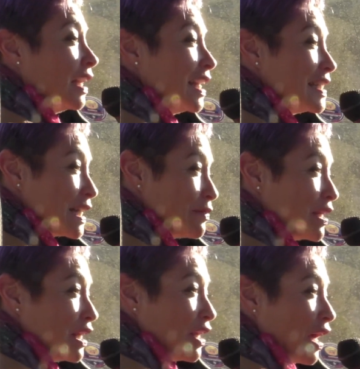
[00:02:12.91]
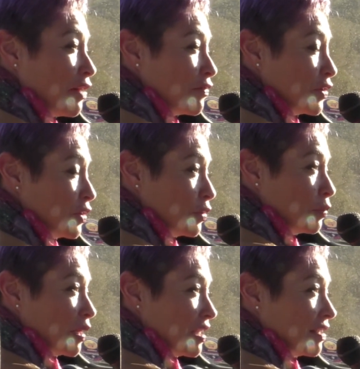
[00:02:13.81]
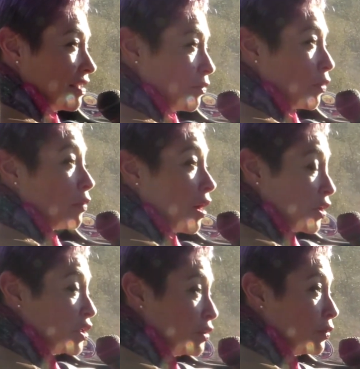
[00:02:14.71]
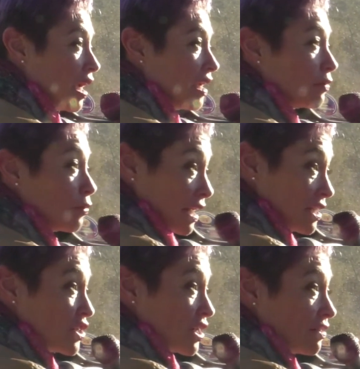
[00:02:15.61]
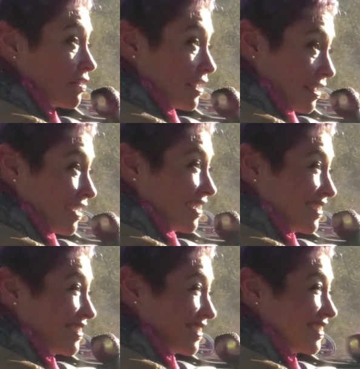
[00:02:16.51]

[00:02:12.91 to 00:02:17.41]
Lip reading: And tell me, have you been, or are you a ranger here?